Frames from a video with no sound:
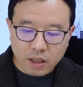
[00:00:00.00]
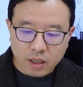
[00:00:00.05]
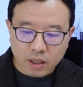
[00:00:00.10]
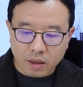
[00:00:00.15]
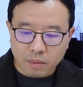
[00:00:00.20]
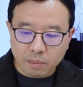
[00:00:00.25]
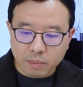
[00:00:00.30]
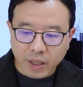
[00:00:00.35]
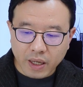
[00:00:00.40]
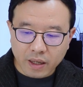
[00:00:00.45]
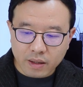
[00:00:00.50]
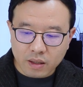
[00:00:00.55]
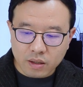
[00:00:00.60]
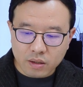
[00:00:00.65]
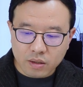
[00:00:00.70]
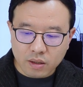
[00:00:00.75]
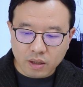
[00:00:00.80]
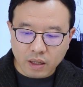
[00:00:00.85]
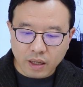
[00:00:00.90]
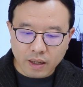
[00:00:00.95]
Comparing
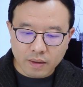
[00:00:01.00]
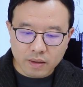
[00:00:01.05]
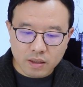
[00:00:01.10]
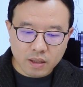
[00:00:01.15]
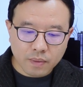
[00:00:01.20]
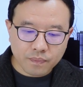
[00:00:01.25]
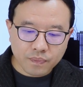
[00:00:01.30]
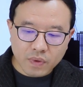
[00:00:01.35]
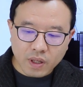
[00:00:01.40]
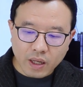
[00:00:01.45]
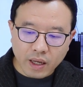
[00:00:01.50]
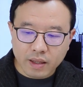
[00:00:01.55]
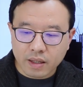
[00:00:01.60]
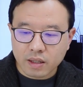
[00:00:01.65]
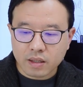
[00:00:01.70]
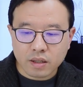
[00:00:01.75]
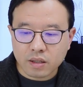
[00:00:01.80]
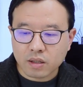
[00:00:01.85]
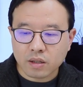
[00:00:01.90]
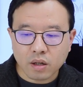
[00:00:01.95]
to that, and
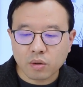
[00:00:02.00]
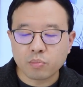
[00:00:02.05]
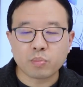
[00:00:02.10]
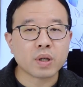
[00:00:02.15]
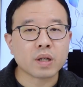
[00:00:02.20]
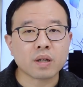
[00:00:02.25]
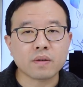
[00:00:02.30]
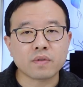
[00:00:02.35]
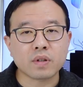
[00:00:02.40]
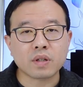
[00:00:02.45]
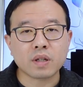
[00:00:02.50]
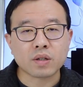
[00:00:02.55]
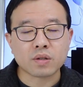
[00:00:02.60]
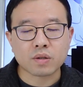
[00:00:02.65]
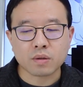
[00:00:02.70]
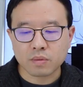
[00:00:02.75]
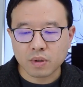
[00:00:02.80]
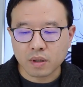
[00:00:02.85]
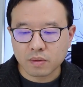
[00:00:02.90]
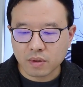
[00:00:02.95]
this is not a big
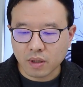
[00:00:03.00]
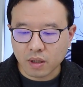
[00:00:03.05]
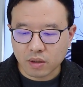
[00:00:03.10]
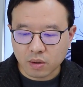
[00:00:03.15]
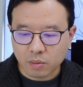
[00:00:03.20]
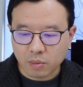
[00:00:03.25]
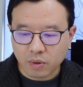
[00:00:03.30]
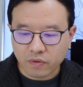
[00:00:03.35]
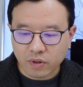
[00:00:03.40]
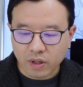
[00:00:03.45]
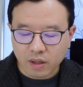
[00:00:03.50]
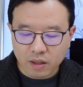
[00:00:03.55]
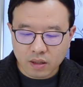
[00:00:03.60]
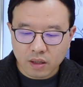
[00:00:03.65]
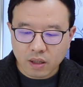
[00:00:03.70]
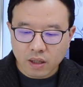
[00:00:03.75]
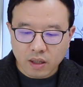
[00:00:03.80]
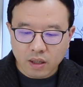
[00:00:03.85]
invitation round, to be frank,